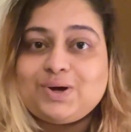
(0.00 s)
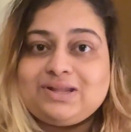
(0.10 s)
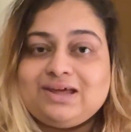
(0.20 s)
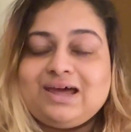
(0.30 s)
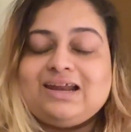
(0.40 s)

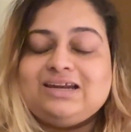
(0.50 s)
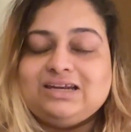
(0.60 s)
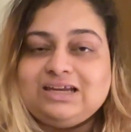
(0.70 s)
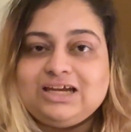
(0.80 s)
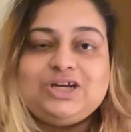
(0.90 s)
Thought that I
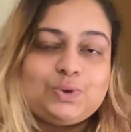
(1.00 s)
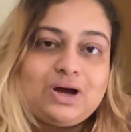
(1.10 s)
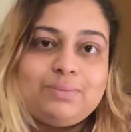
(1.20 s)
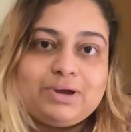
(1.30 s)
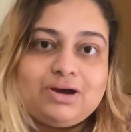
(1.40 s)
need to
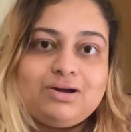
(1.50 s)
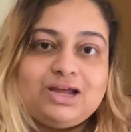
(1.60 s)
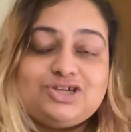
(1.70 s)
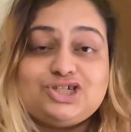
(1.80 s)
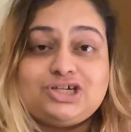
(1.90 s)
come here
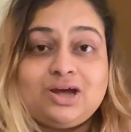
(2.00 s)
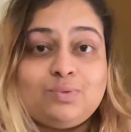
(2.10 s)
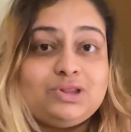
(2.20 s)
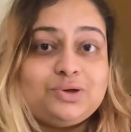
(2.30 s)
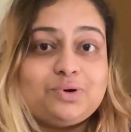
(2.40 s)
and share
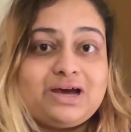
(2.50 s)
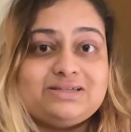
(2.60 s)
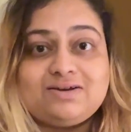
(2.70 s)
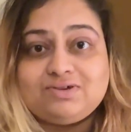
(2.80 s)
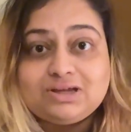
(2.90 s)
with you guys
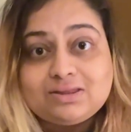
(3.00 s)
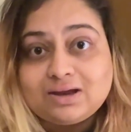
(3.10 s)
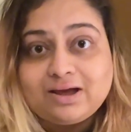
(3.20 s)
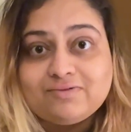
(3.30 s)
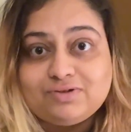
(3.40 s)
everything
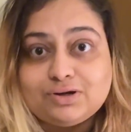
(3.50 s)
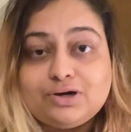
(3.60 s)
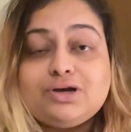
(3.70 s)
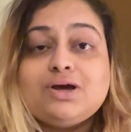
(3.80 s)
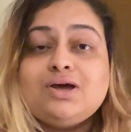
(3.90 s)
that I've
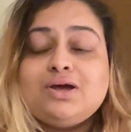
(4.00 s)
learned.